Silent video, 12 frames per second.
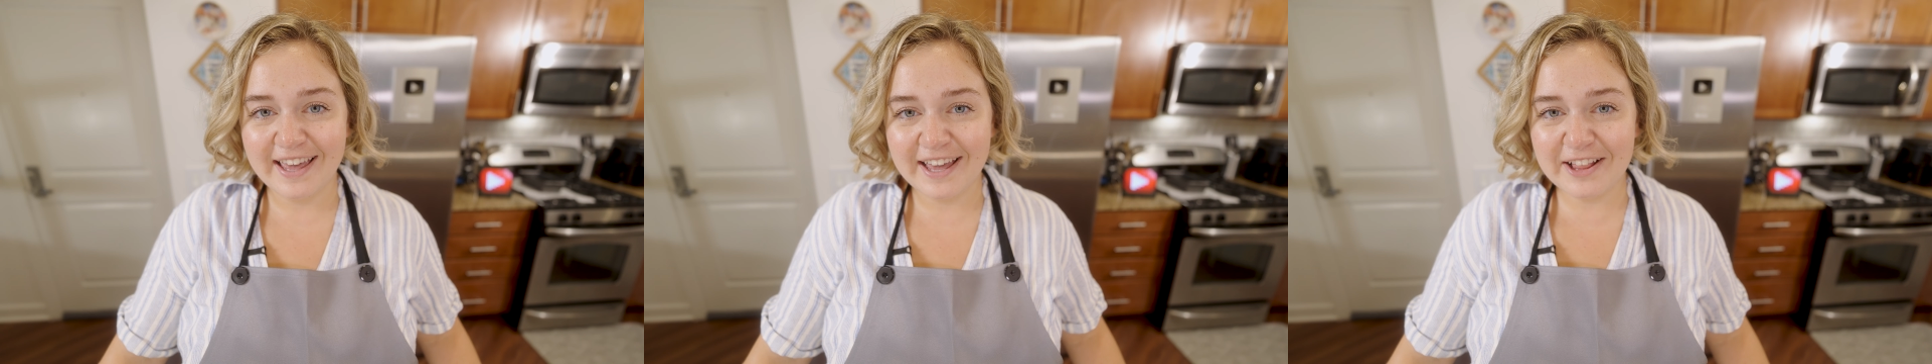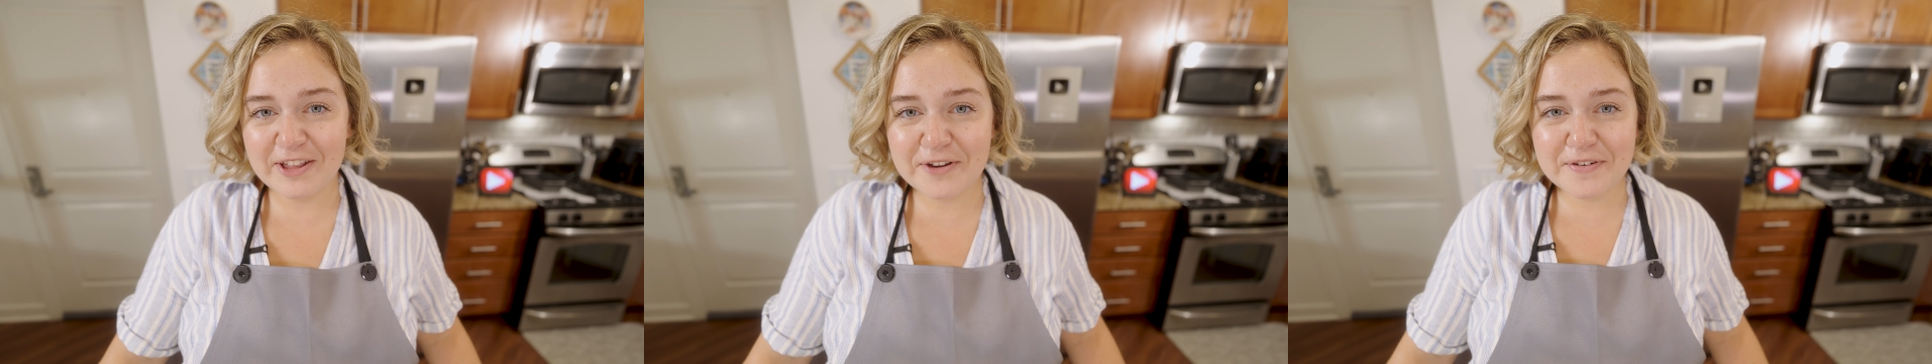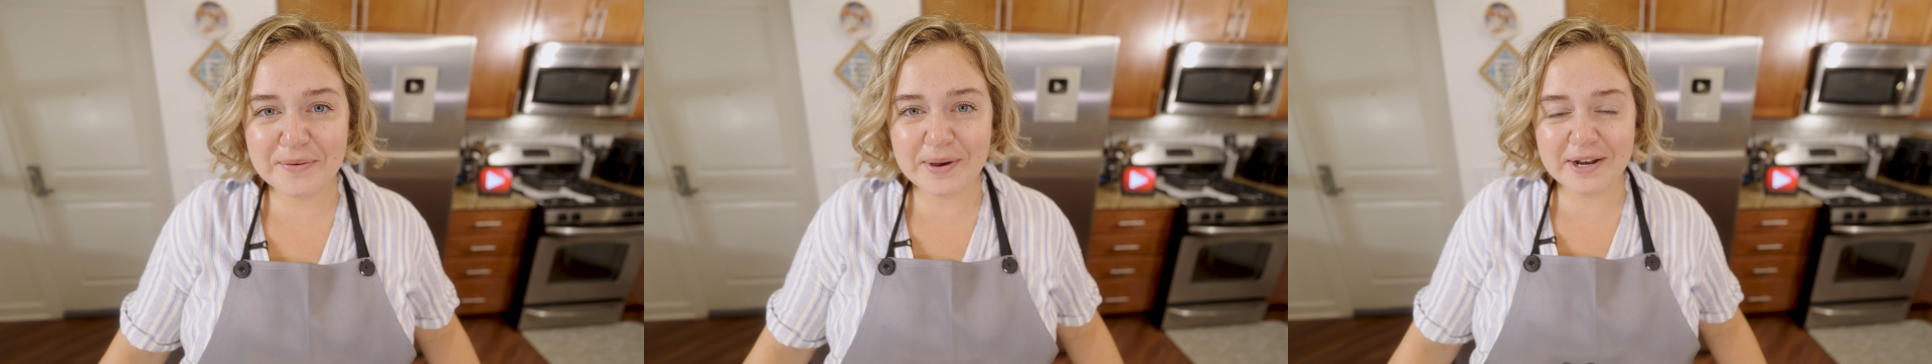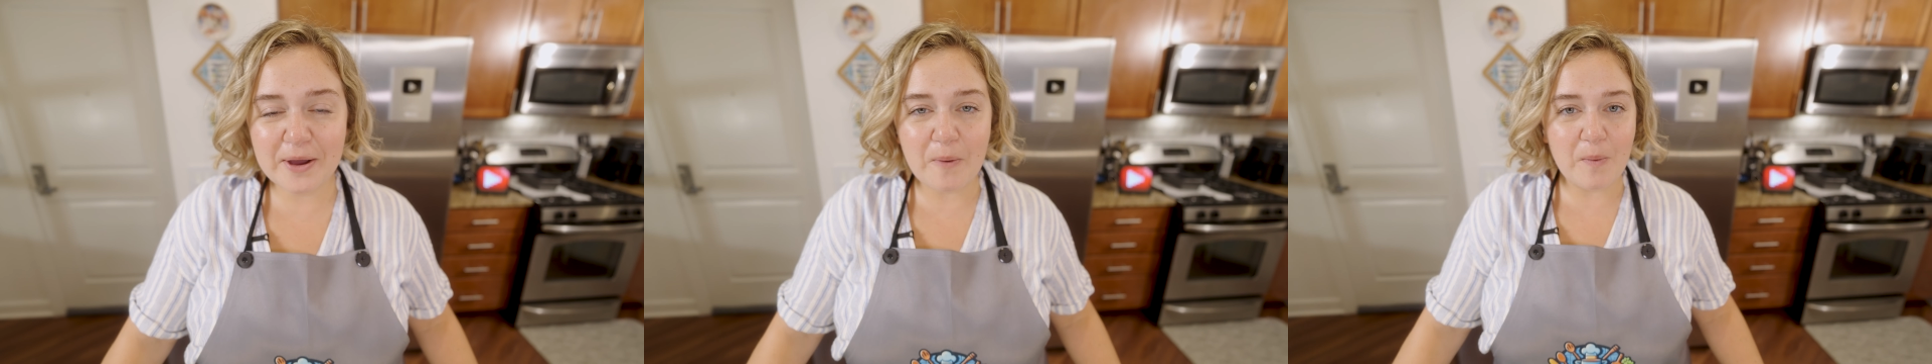Hello
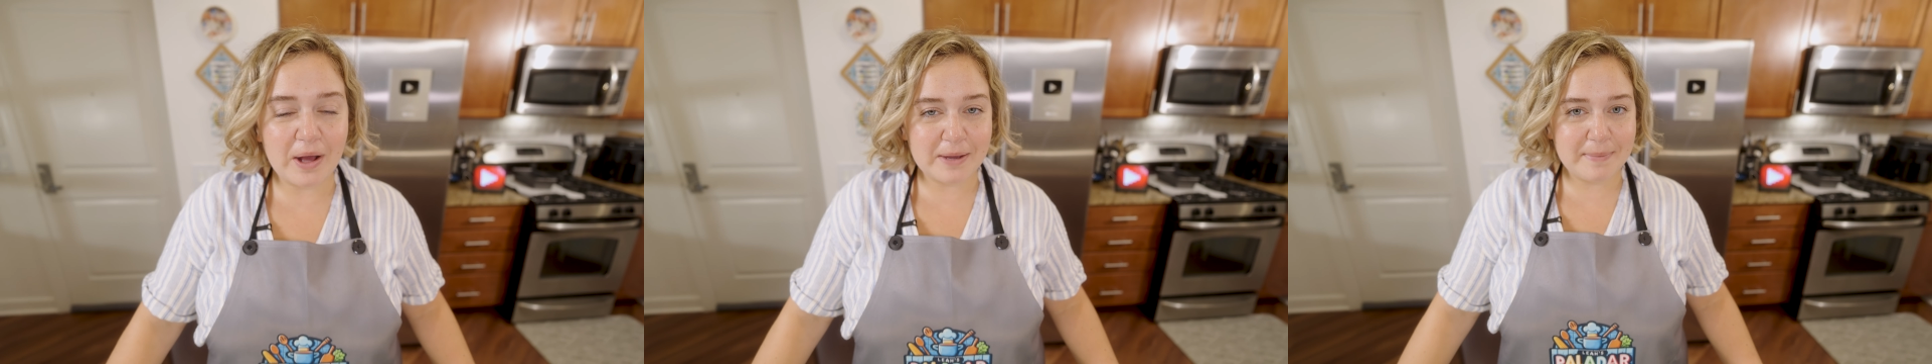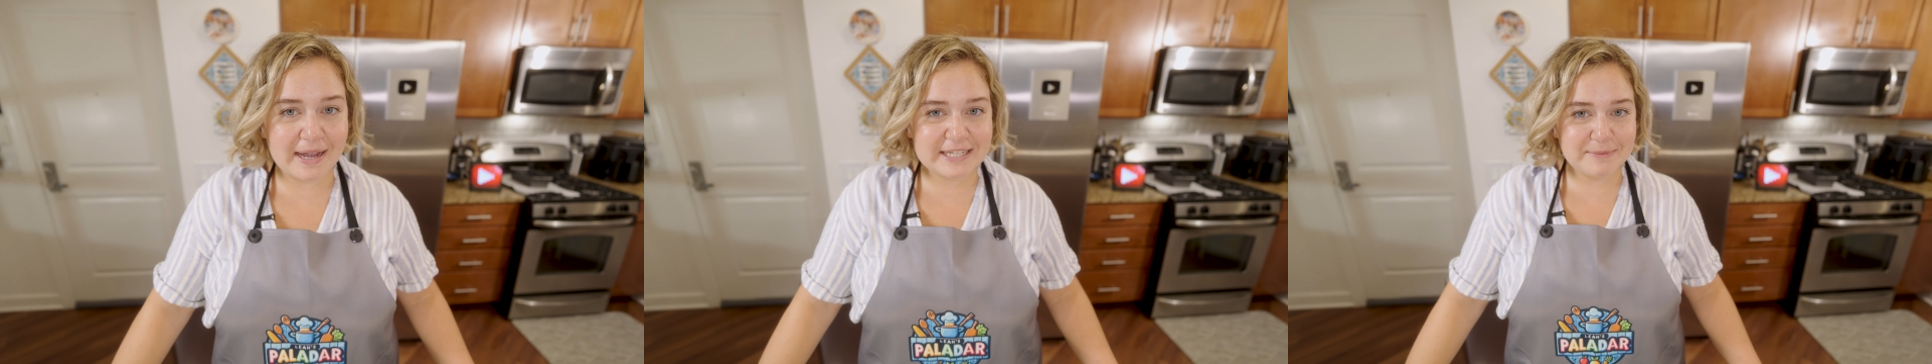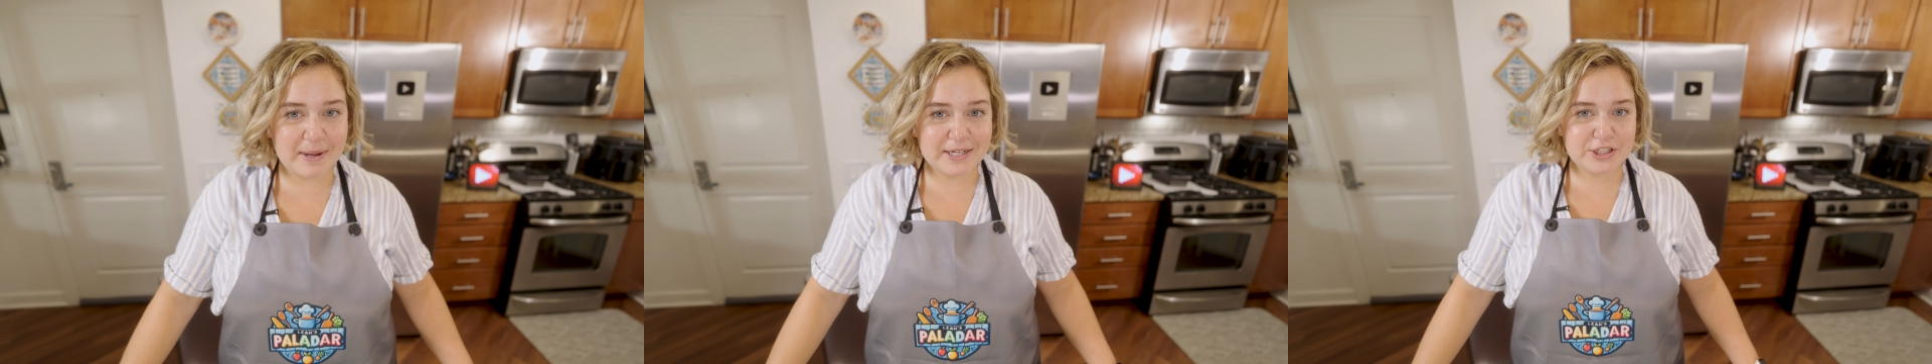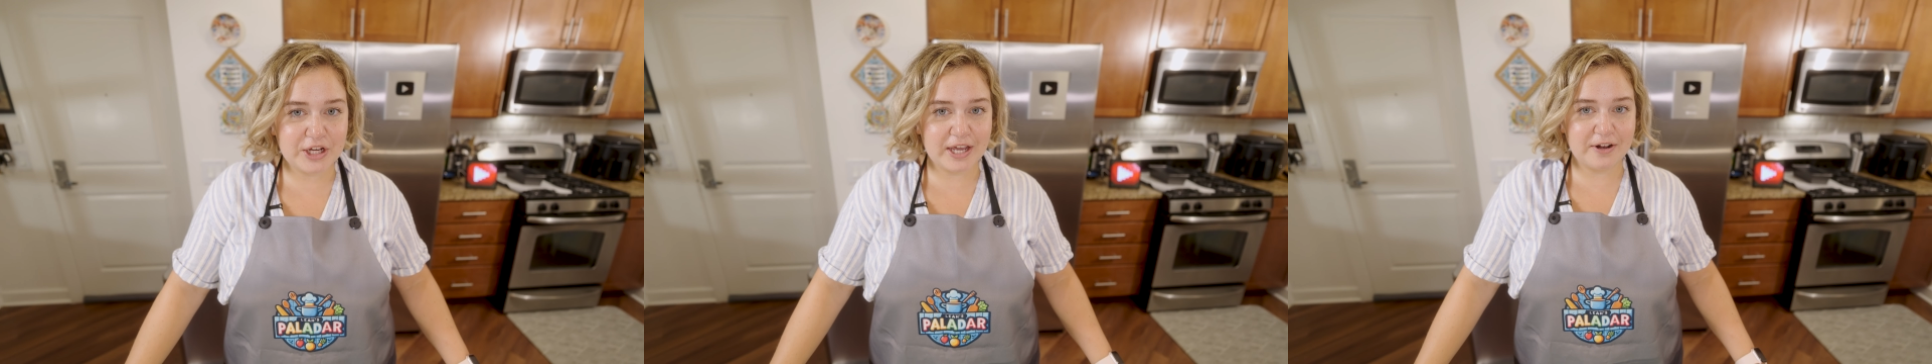everyone, welcome back to my
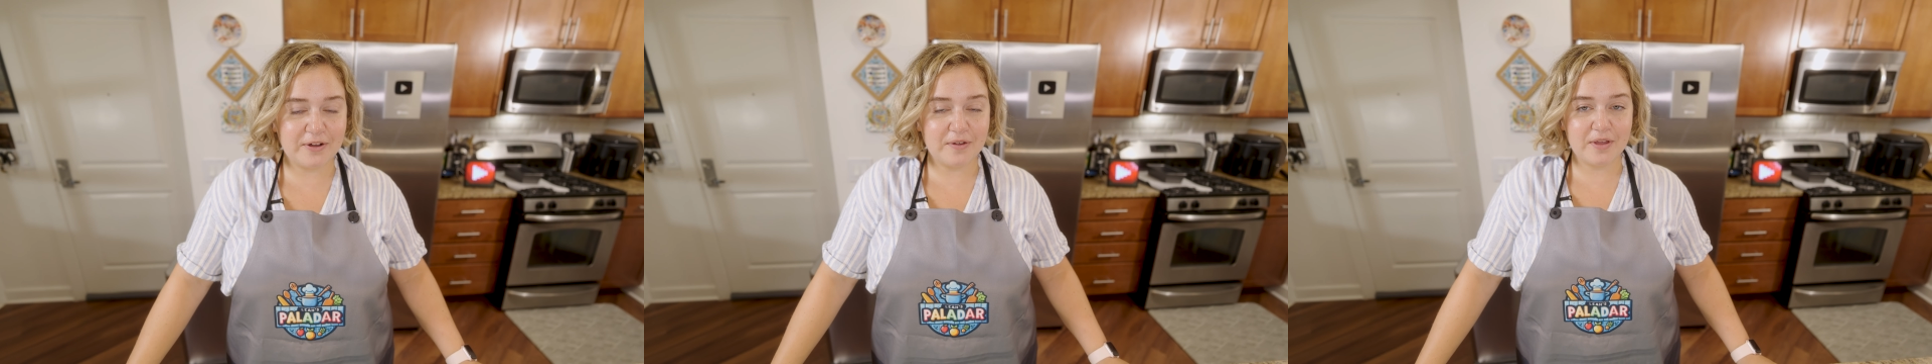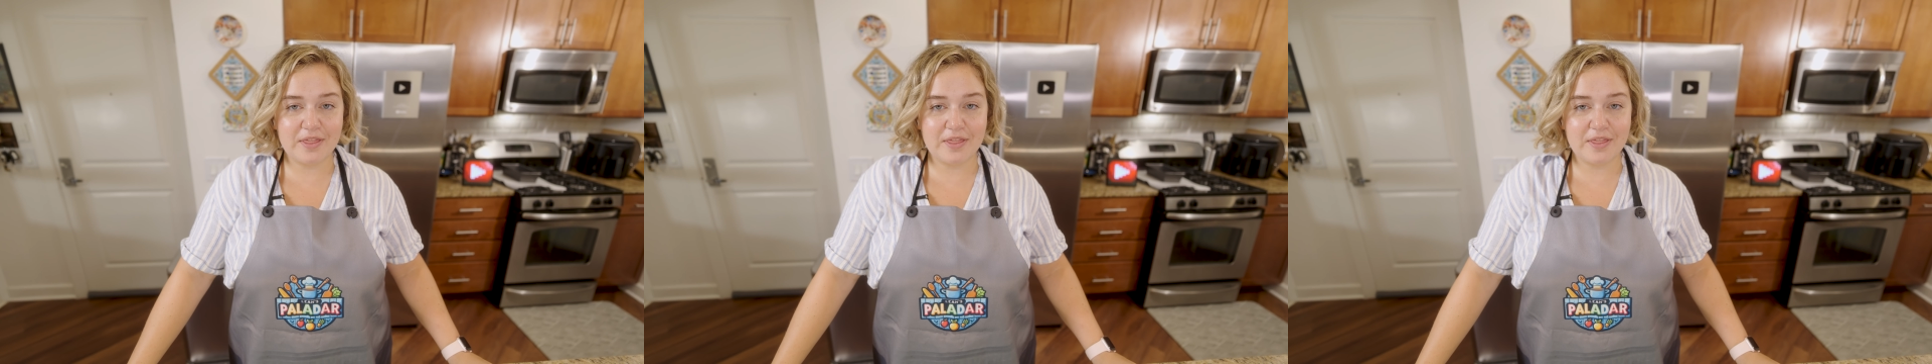channel.